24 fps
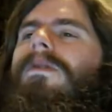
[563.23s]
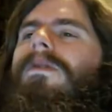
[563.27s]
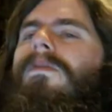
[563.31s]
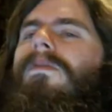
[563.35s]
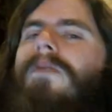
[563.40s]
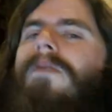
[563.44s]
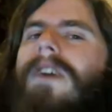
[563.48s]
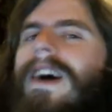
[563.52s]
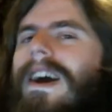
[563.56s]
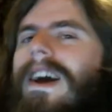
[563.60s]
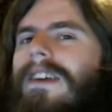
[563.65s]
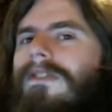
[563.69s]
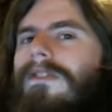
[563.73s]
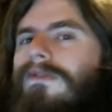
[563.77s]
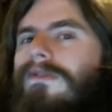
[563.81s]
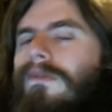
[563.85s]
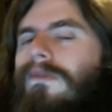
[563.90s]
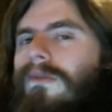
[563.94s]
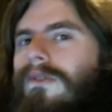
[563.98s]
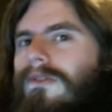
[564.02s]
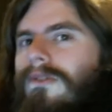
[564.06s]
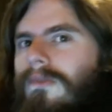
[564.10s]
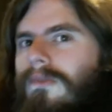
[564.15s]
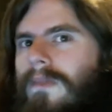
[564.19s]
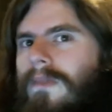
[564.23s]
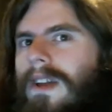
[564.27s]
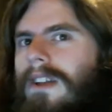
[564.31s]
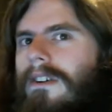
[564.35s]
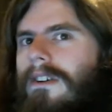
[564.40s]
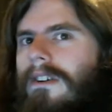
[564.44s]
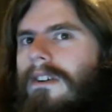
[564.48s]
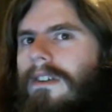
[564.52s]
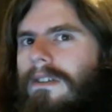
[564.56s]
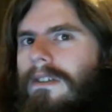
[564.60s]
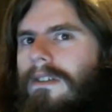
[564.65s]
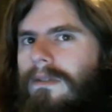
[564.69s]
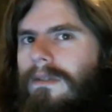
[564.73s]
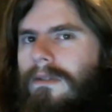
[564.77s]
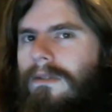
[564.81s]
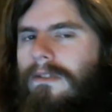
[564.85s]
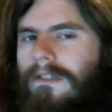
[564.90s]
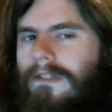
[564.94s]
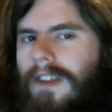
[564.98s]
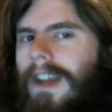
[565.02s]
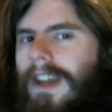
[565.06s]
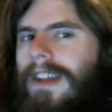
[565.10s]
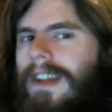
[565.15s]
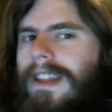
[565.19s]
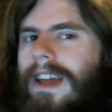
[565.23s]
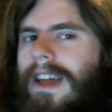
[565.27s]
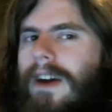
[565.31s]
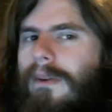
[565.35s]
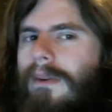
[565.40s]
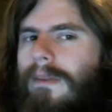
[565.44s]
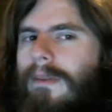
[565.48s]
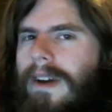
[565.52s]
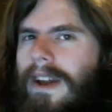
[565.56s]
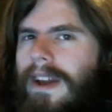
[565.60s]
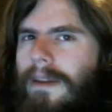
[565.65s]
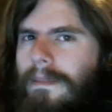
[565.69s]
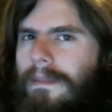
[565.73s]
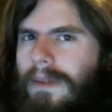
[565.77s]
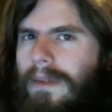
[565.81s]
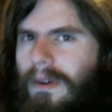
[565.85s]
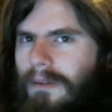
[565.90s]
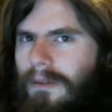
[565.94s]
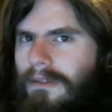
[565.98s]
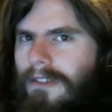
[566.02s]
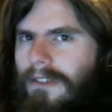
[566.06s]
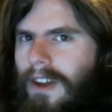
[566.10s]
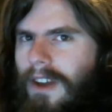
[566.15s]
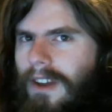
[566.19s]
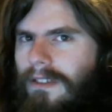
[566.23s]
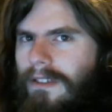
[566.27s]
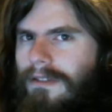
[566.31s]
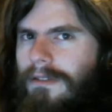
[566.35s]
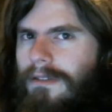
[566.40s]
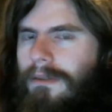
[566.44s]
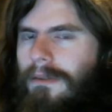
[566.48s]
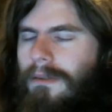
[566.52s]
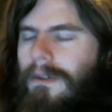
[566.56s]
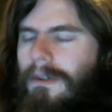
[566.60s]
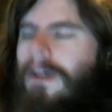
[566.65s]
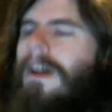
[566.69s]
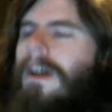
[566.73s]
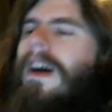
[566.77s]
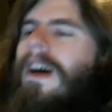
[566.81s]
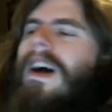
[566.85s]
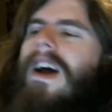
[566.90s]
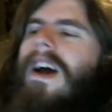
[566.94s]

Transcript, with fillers: who were high school sweethearts who stayed that way post high school.